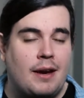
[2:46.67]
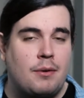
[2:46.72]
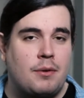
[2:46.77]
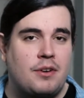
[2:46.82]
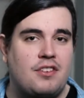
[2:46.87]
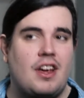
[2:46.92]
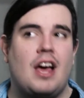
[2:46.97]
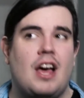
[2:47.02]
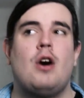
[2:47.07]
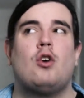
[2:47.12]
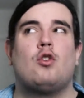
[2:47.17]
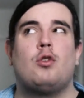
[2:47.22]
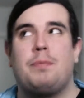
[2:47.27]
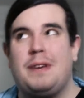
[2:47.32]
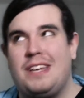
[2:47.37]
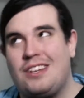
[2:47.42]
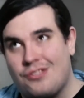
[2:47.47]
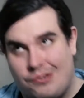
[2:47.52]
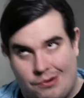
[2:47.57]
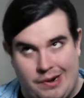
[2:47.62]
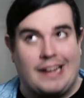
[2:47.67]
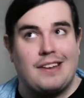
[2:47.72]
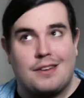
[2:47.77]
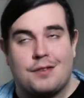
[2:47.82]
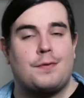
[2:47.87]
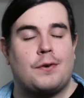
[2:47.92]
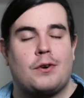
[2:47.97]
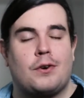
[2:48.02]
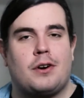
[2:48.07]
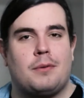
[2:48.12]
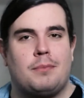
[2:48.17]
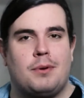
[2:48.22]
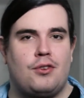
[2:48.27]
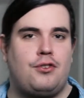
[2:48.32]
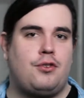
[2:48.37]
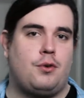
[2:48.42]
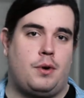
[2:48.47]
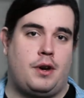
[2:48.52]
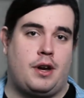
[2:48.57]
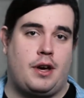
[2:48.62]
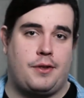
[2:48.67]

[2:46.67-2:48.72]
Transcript: language will be transferable to